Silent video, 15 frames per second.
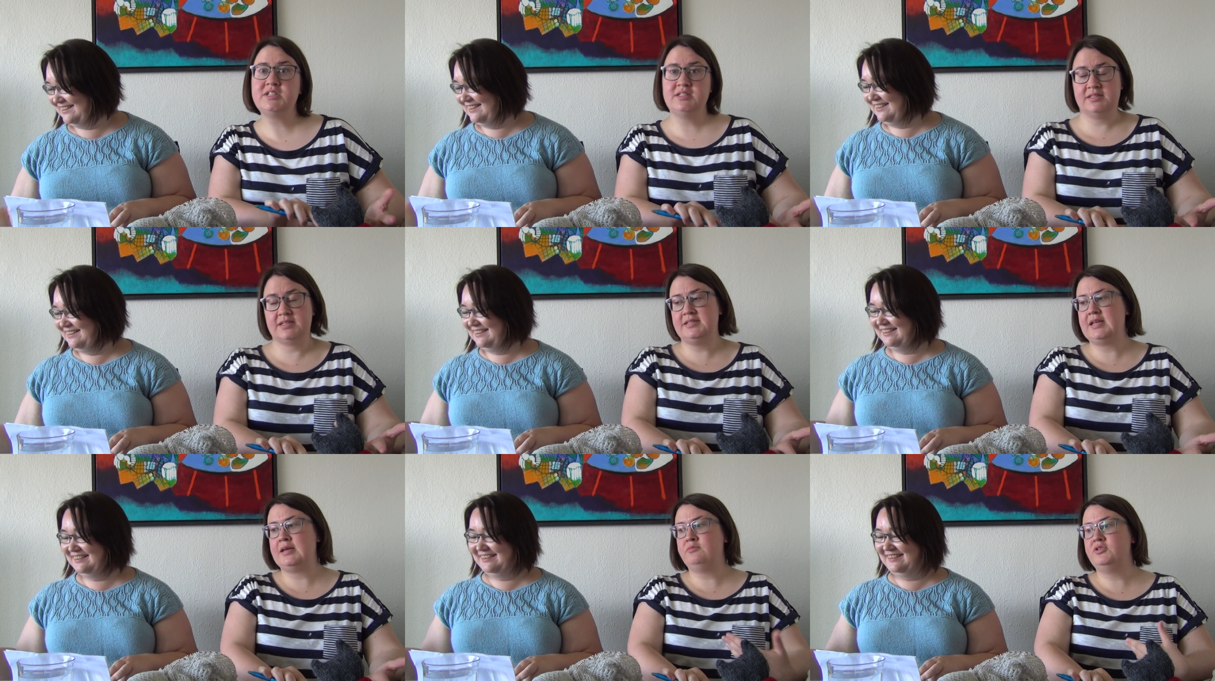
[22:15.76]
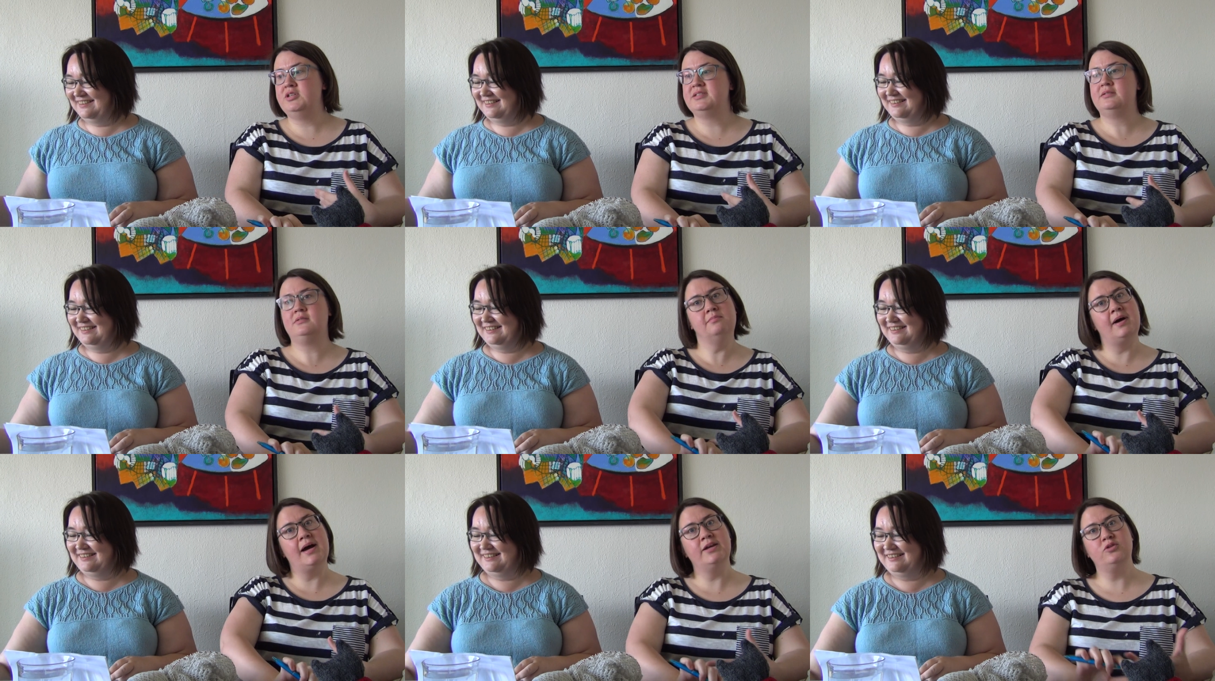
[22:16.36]
Speaker 1: is the same
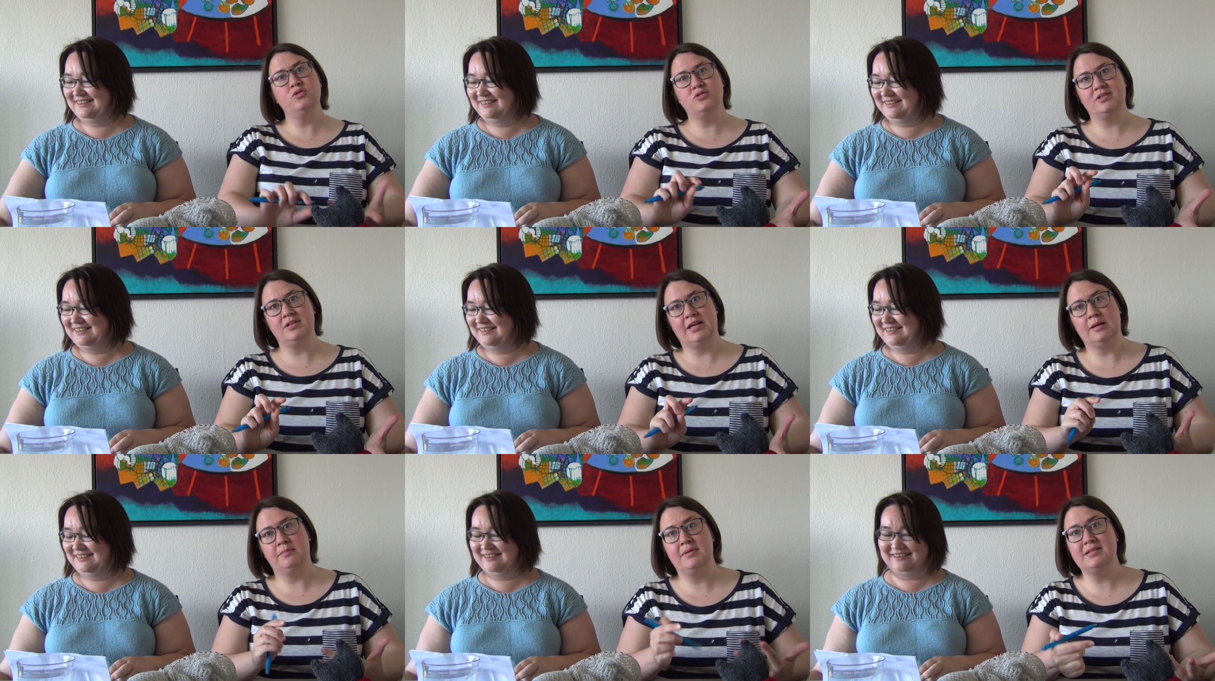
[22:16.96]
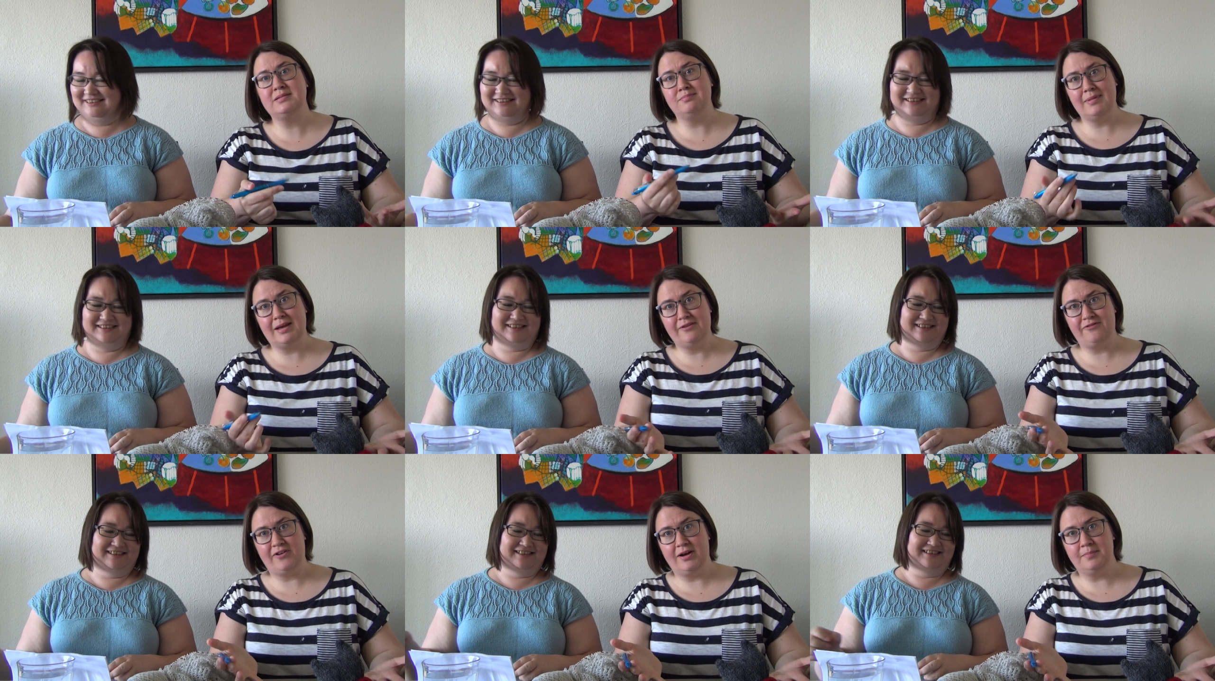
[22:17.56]
reason my username is
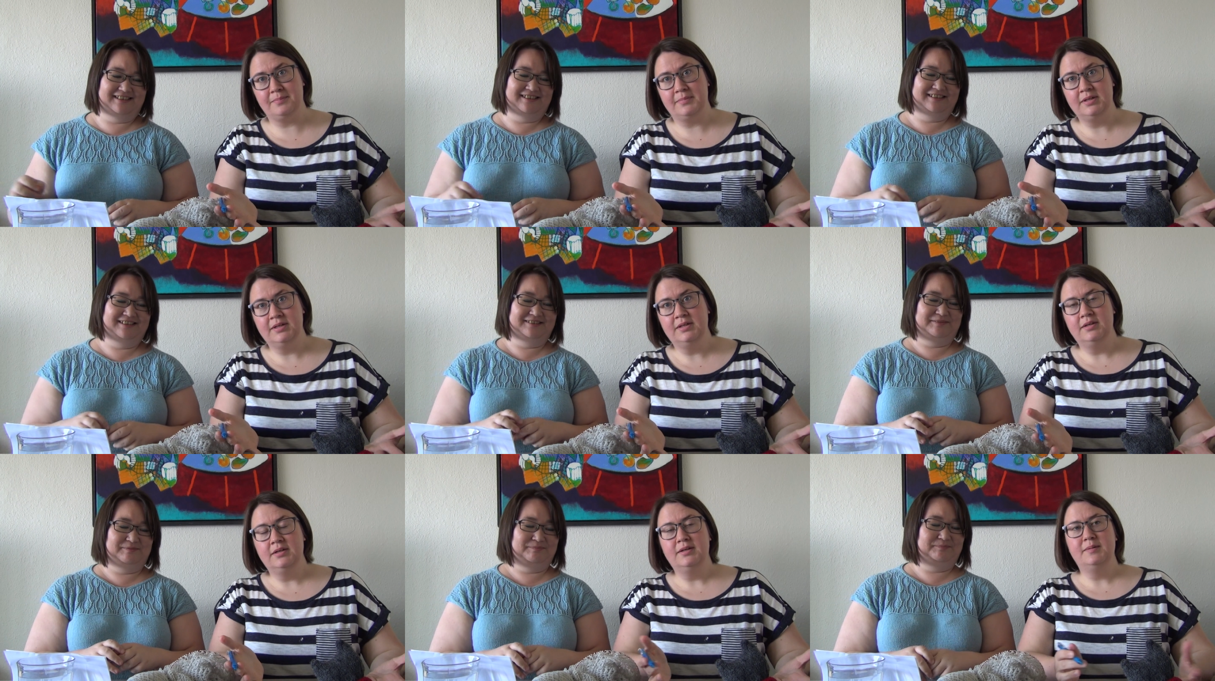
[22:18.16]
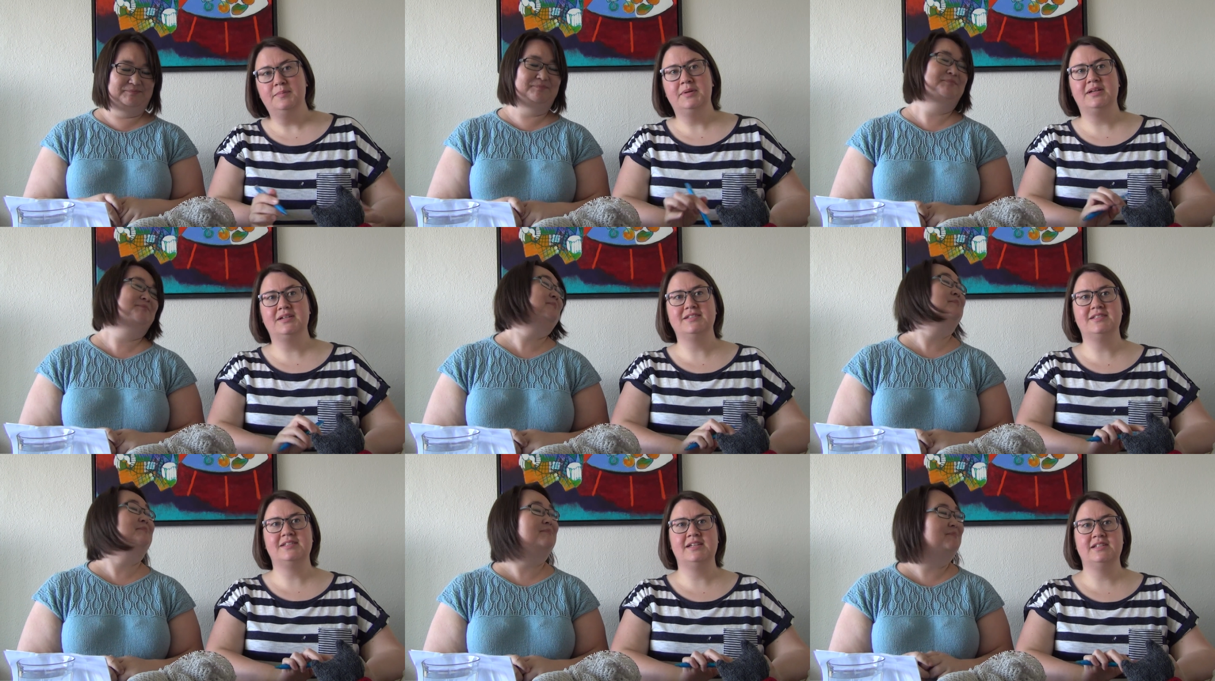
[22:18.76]
Mayfarm,
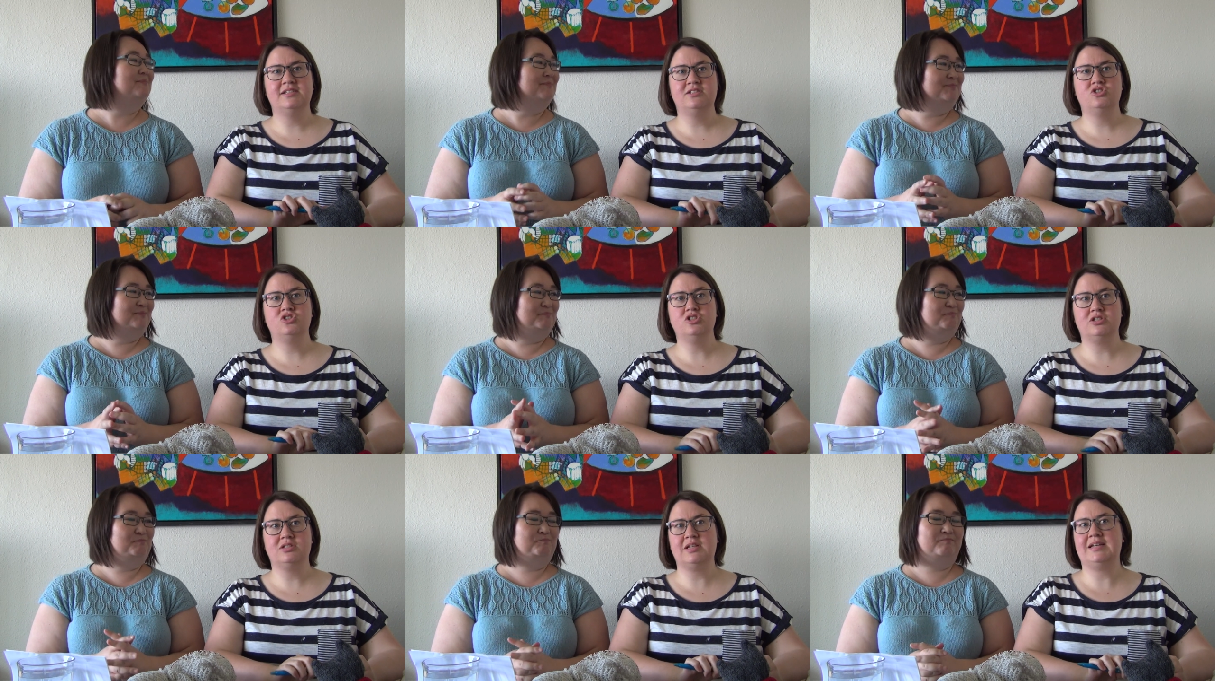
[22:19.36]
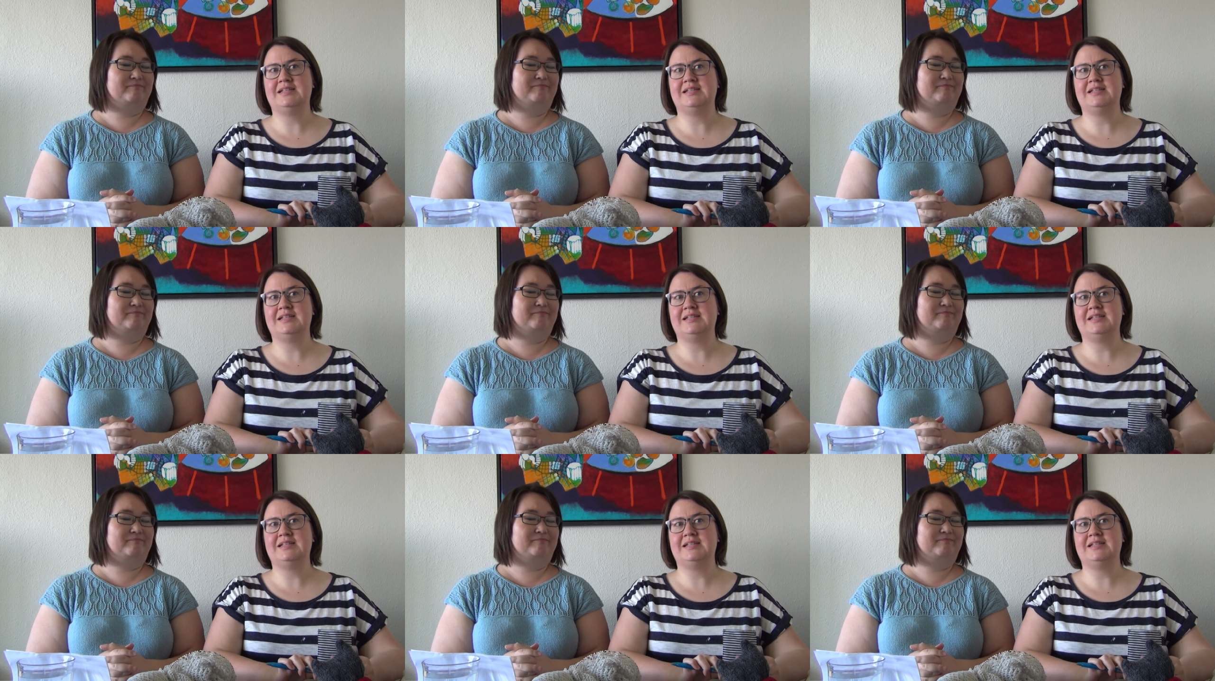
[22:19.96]
because it's just